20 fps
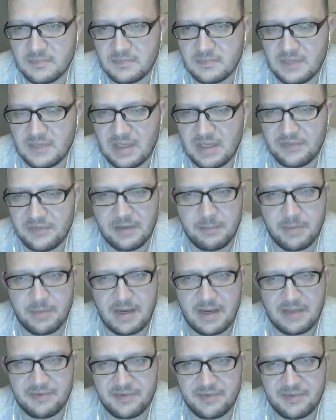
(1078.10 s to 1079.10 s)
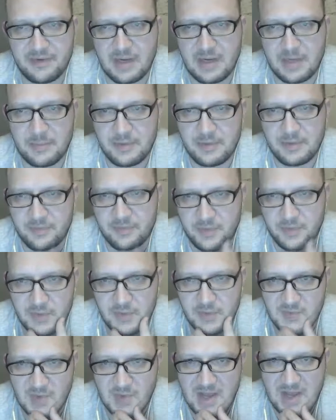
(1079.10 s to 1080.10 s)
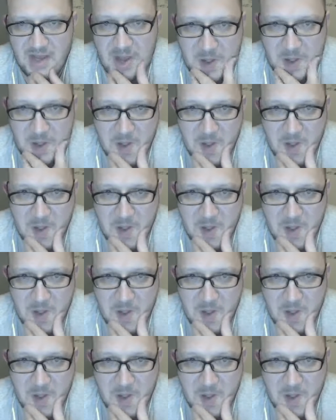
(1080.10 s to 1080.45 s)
then bonds in alignment for you as well.